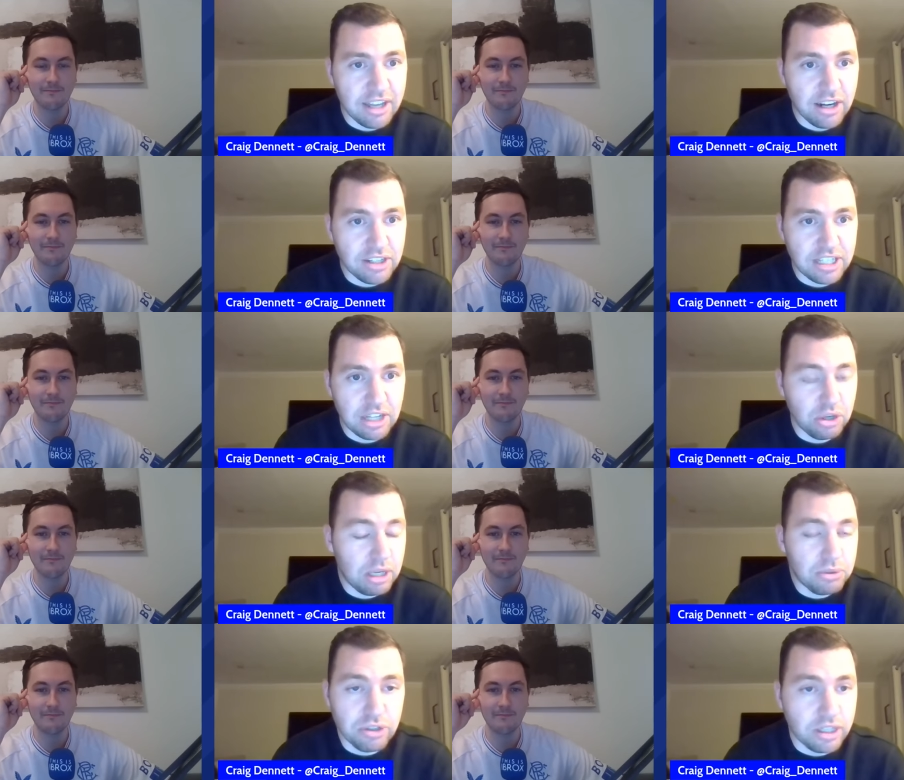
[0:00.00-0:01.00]
Speaker 1: Hearts, and I thought he
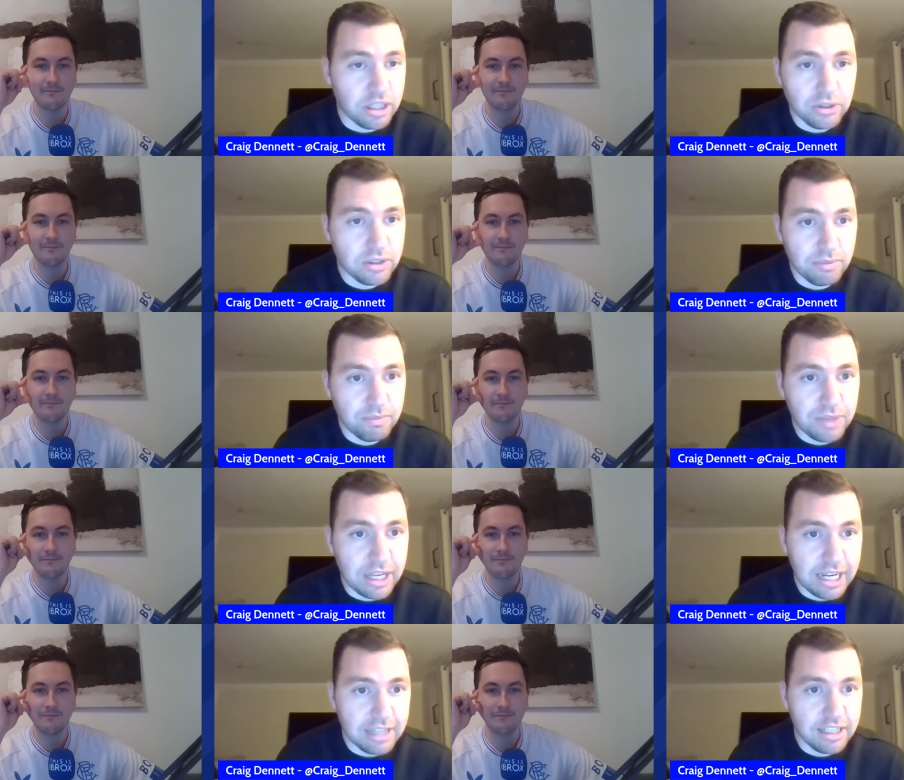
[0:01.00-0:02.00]
was really good
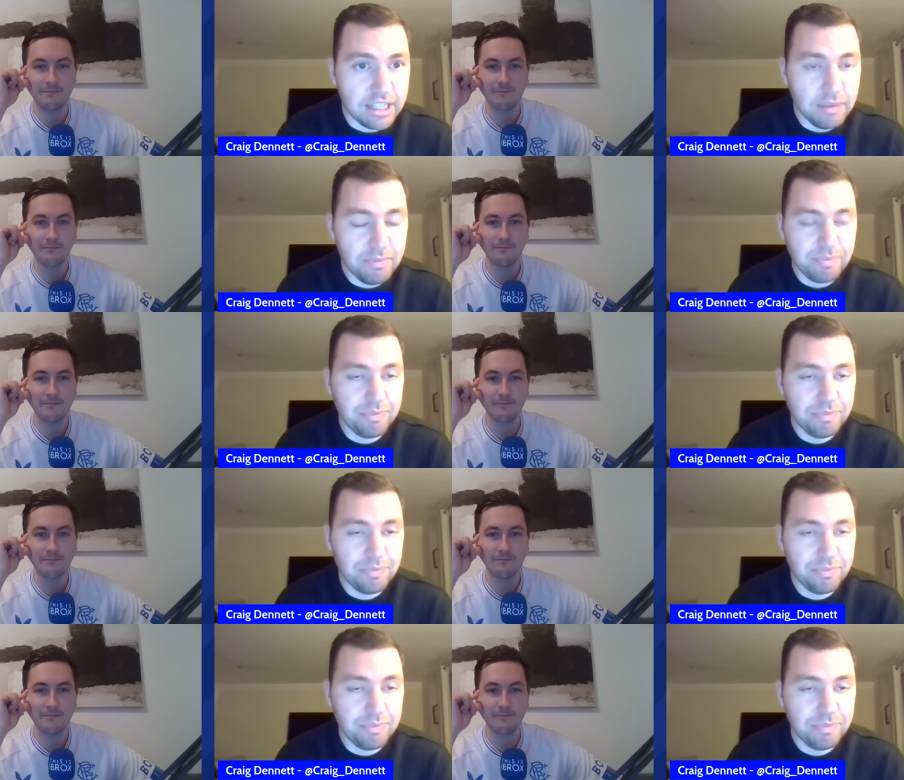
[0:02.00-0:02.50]
again today.